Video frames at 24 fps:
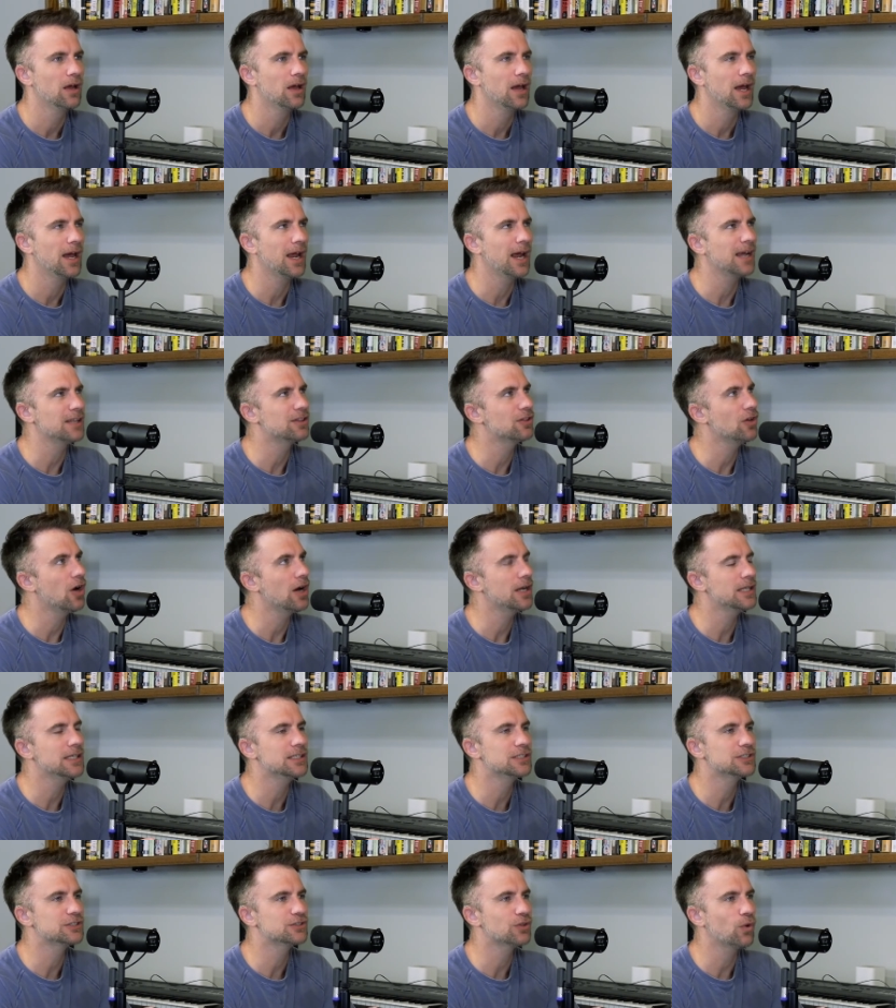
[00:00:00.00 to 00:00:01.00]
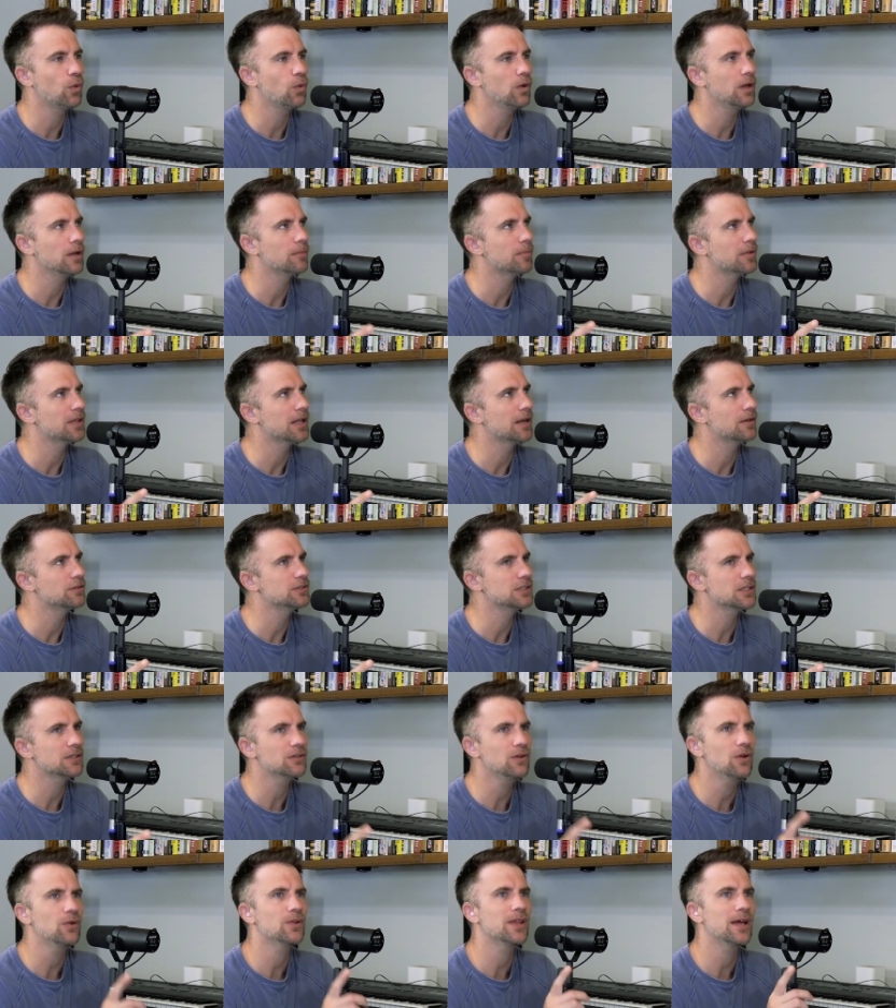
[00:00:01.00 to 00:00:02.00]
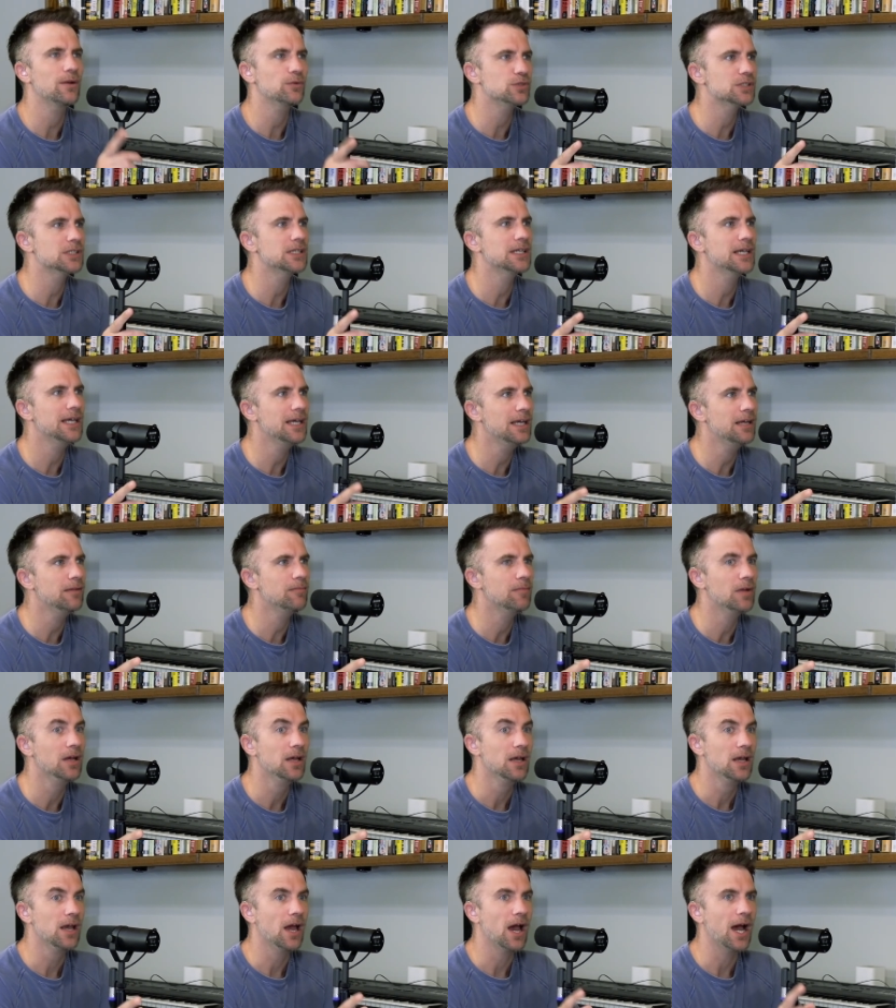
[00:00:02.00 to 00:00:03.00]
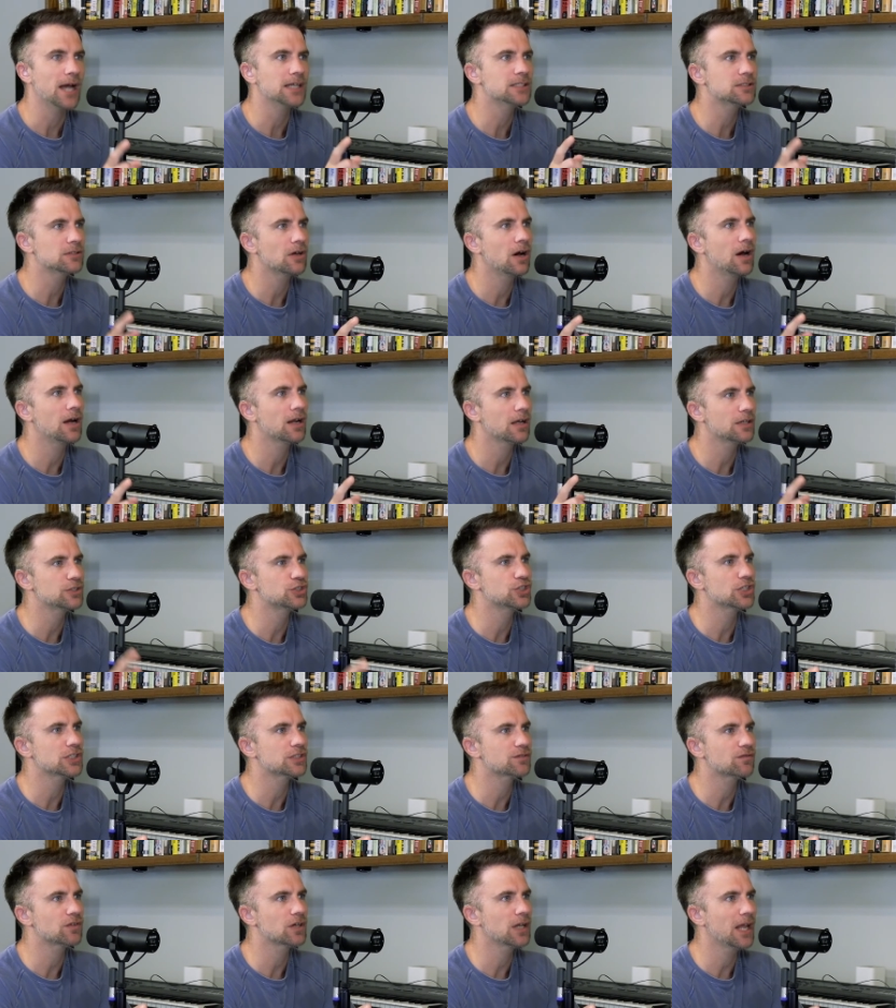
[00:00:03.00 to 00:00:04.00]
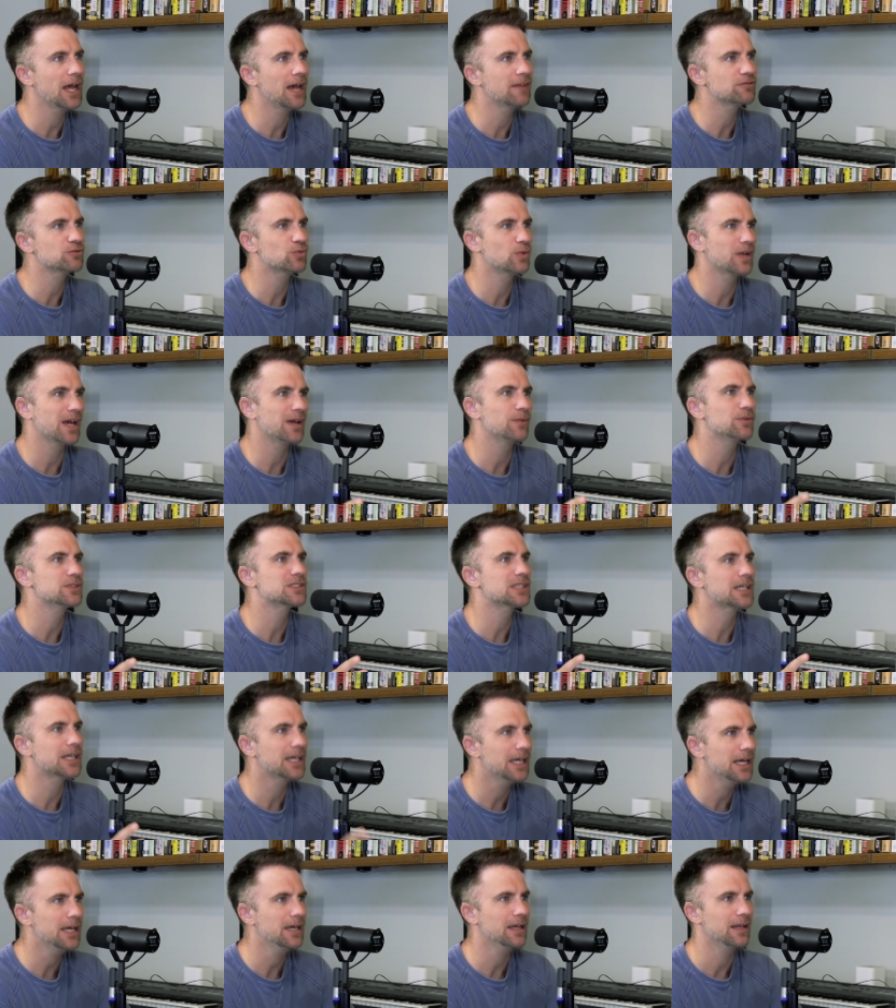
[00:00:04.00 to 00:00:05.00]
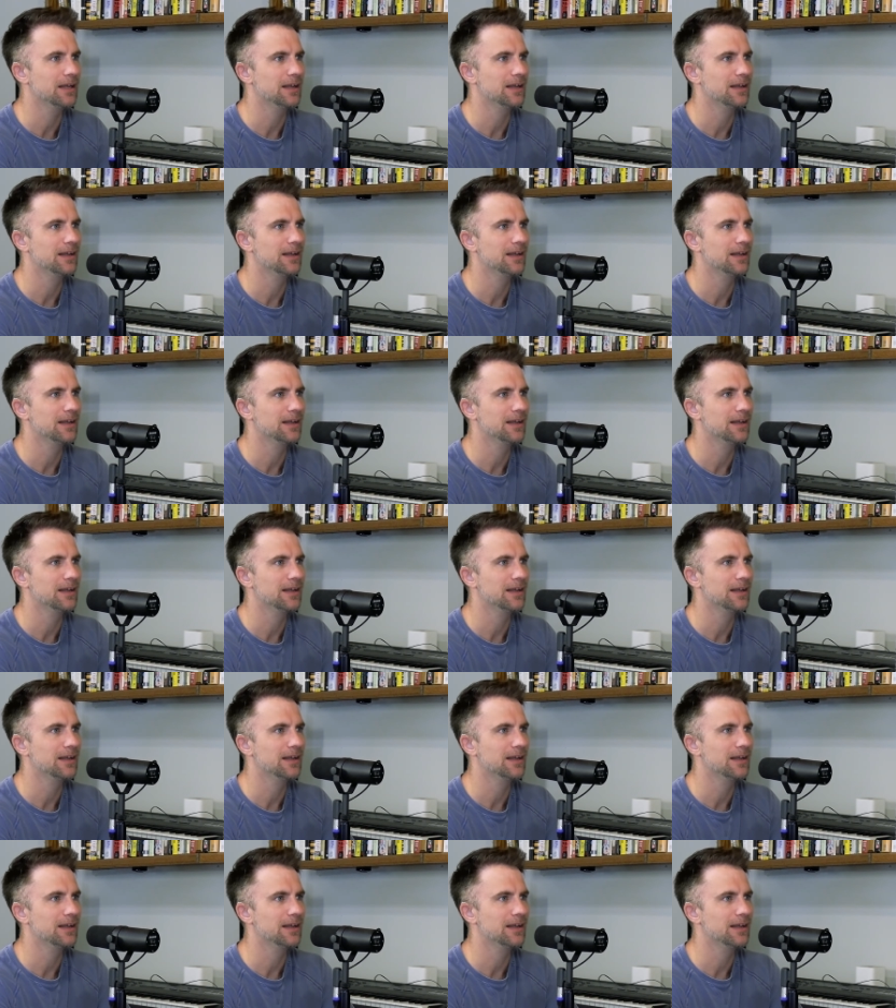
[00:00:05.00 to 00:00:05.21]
I thought he stole it, but then I was like, no, that was him. I saw it on Just for Laughs when I was a kid.